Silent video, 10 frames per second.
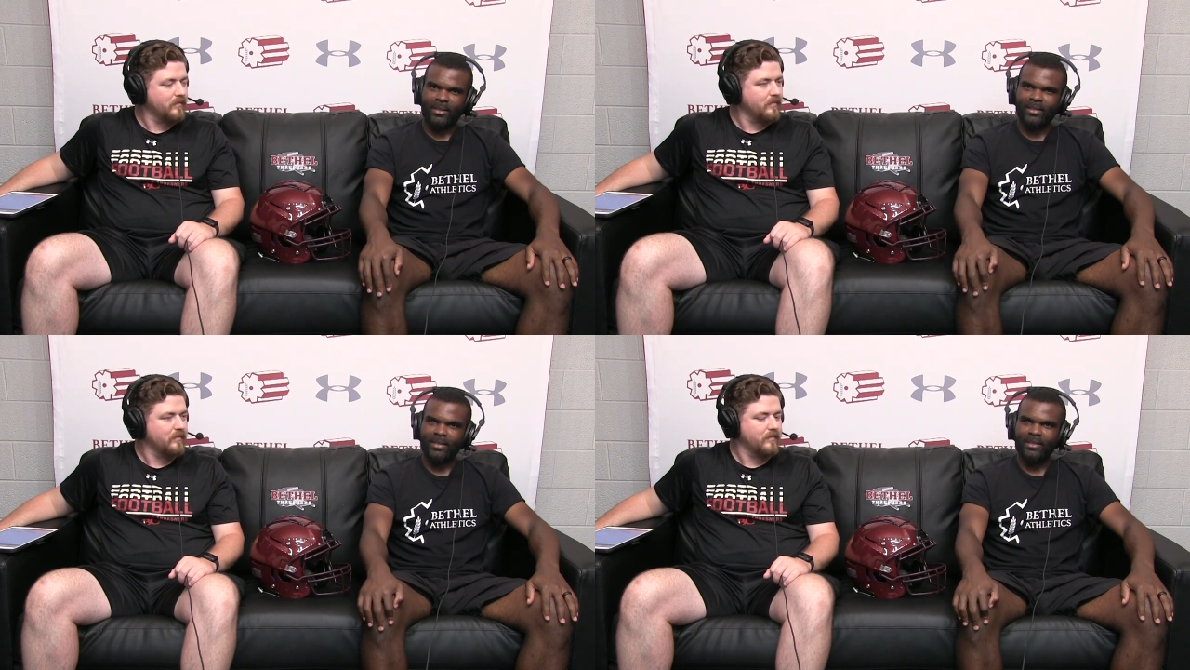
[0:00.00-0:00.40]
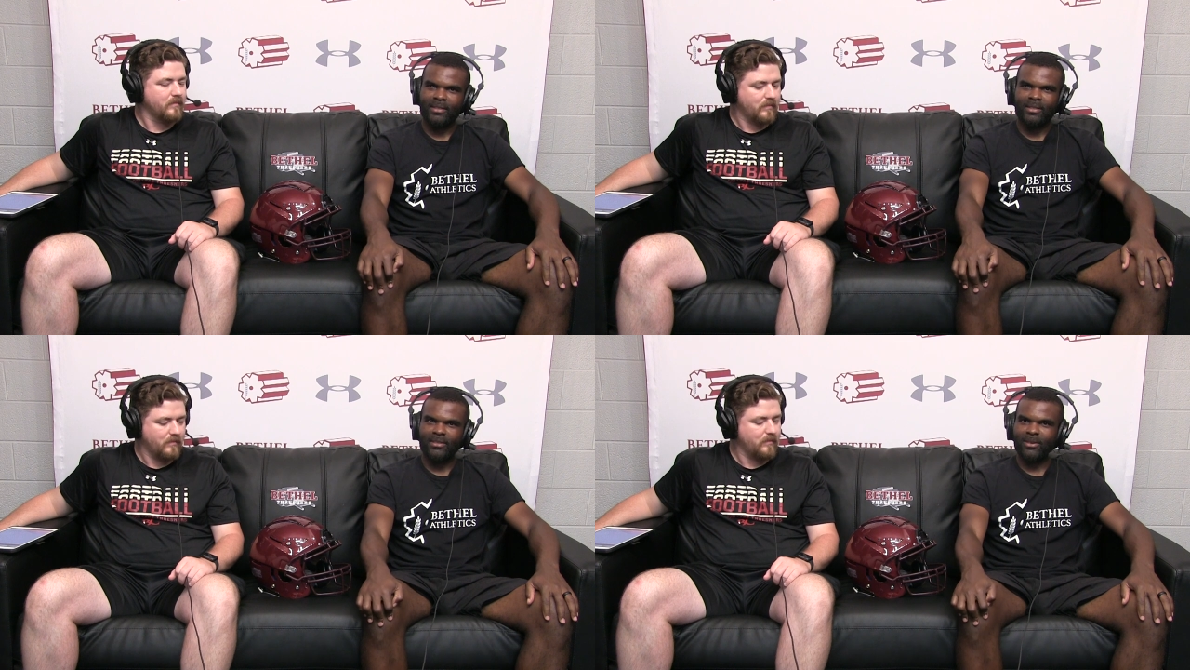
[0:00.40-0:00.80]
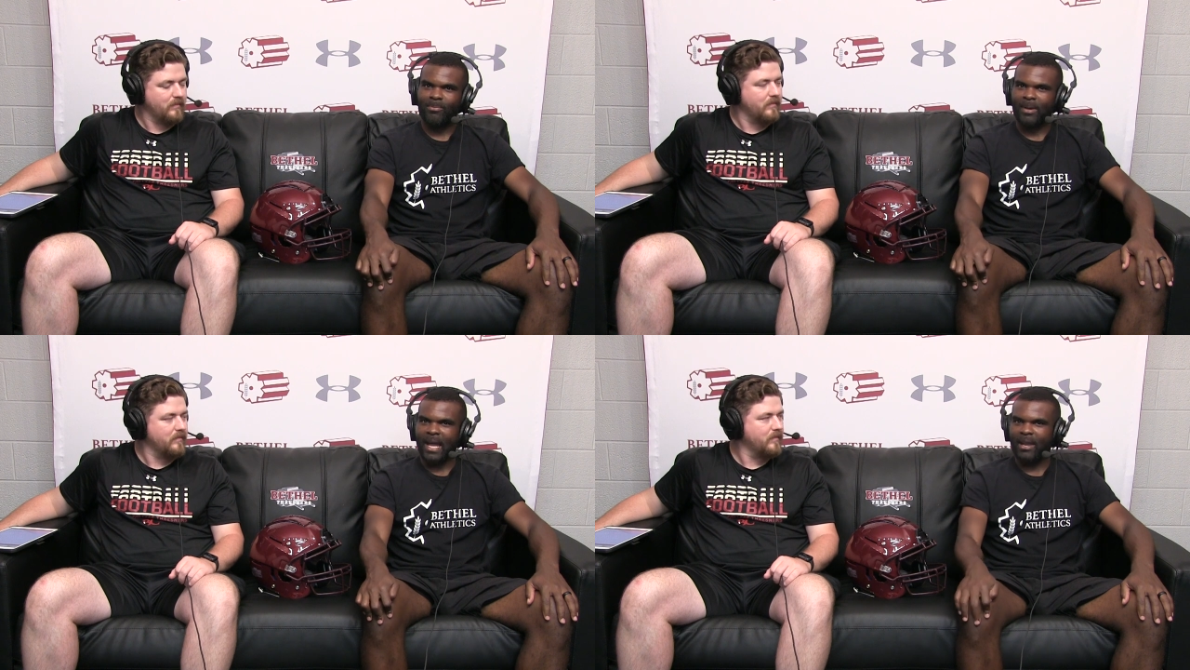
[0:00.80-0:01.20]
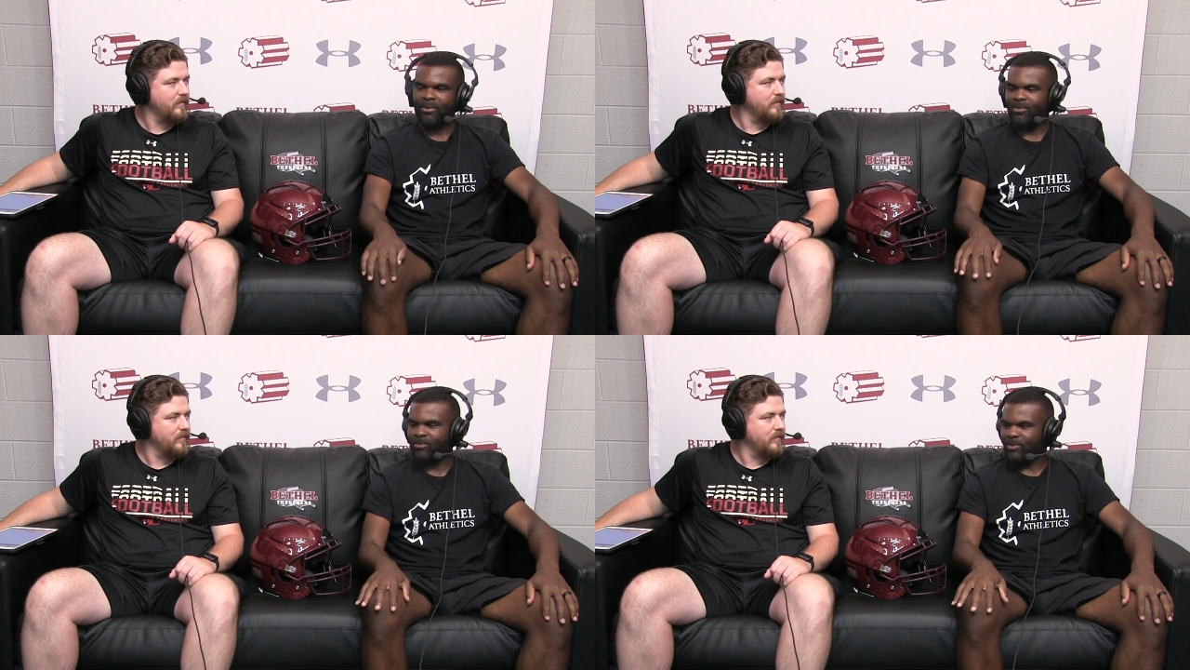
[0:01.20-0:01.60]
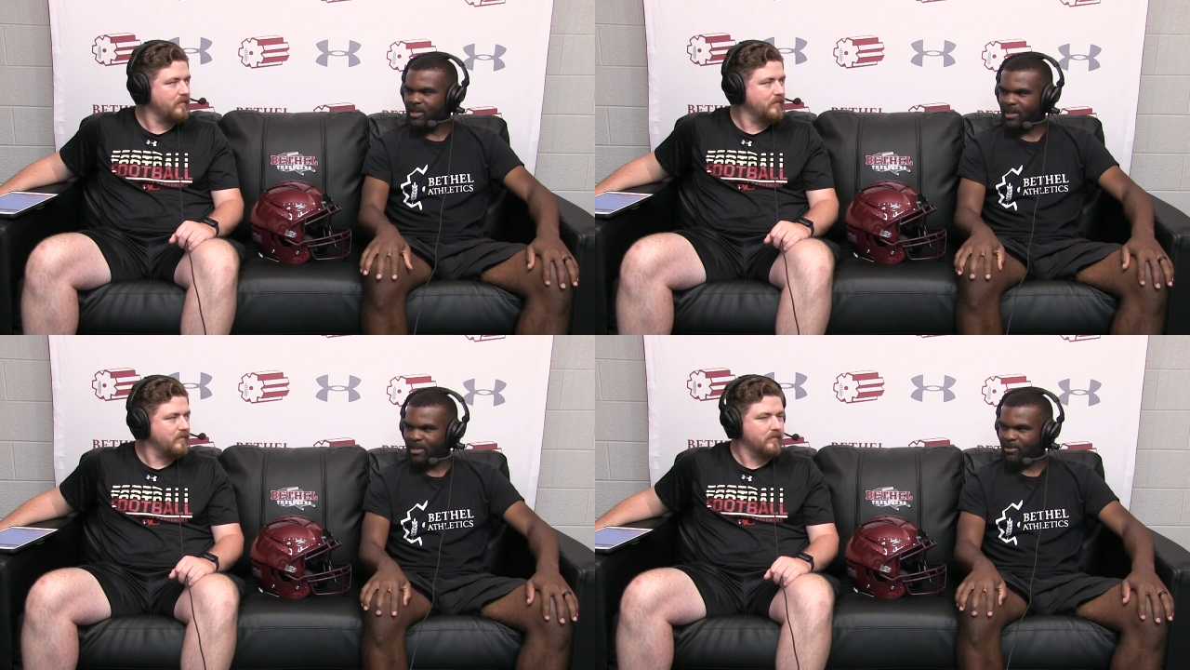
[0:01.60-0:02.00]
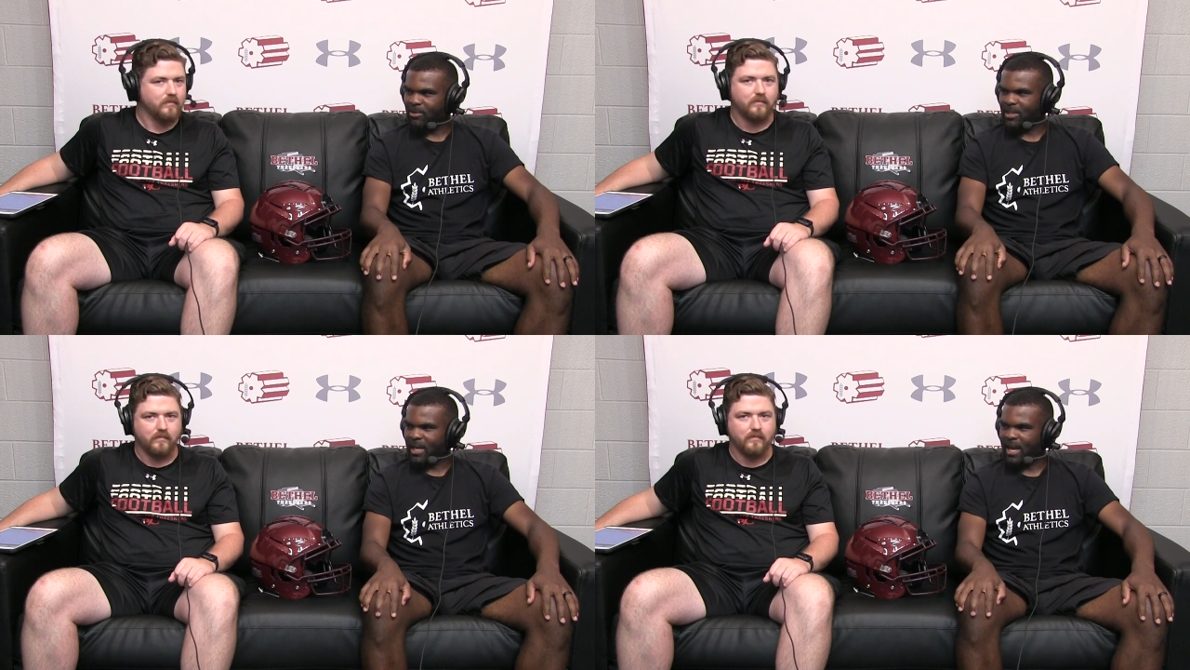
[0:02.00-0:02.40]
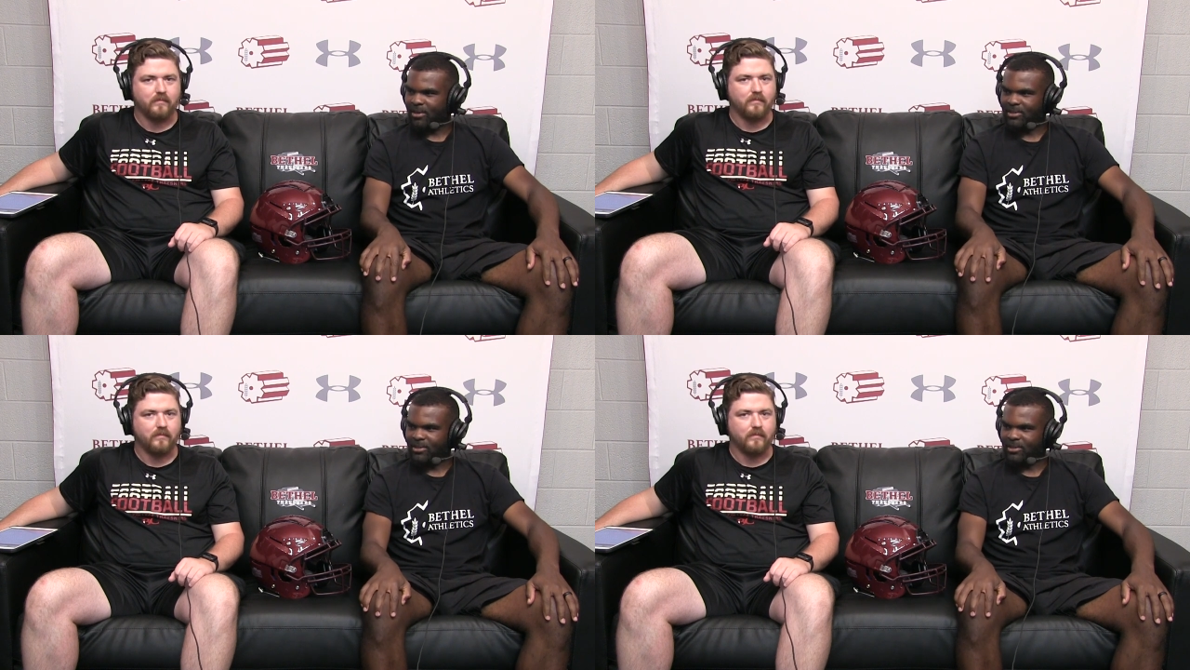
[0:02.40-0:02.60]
Speaker 1: and he, he's gonna battle week in and week out.